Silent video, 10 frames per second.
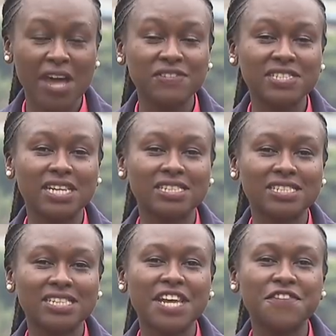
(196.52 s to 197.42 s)
have
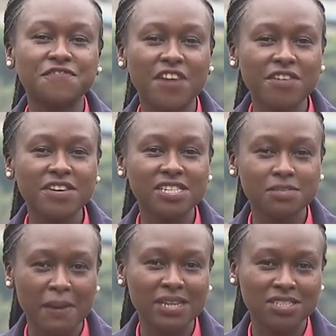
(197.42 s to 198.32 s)
settled in
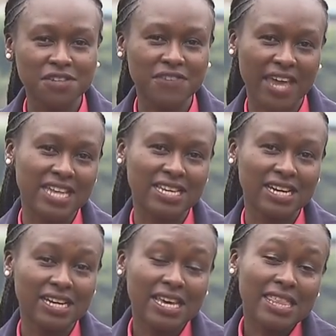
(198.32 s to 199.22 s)
various parts of
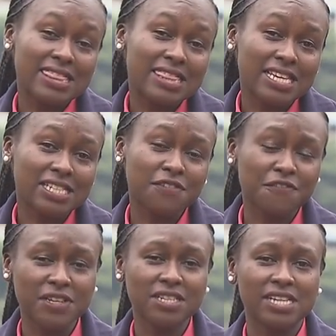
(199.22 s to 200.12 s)
Kenya, this
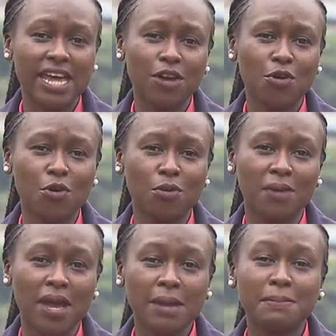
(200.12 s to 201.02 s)
feels like
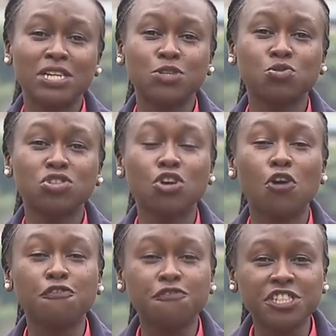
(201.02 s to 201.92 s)
home, but it won't
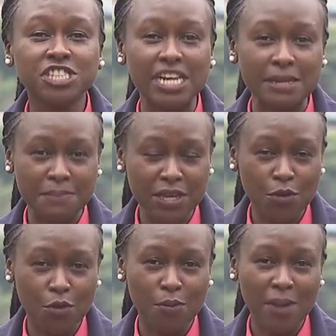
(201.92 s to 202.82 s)
officially be
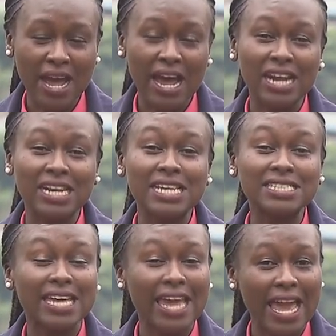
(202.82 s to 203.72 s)
home
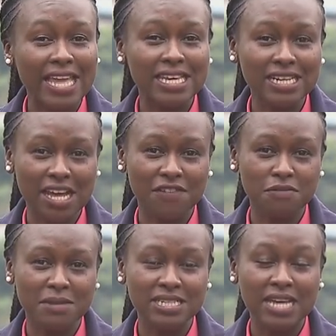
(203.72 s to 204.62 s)
unless the Kenyan
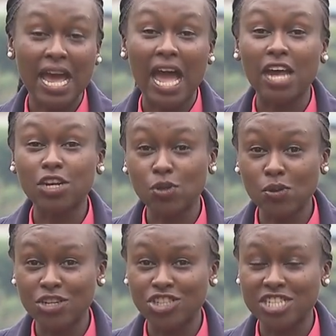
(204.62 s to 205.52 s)
government
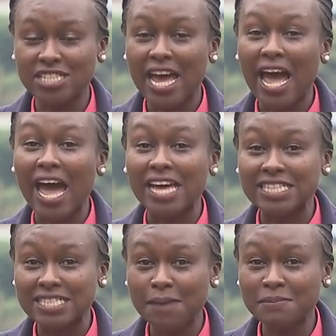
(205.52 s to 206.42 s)
acknowledges,
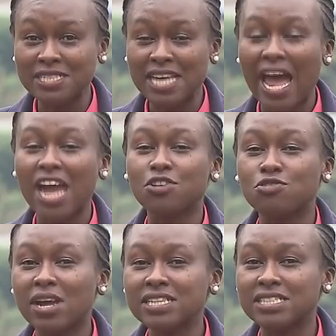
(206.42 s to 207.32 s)
accepts
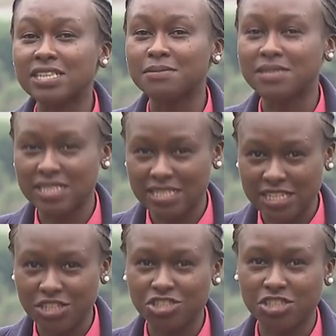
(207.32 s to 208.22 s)
and grants them
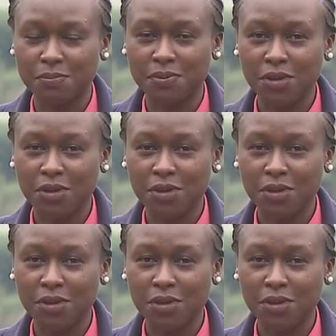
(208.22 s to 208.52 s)
citizenship.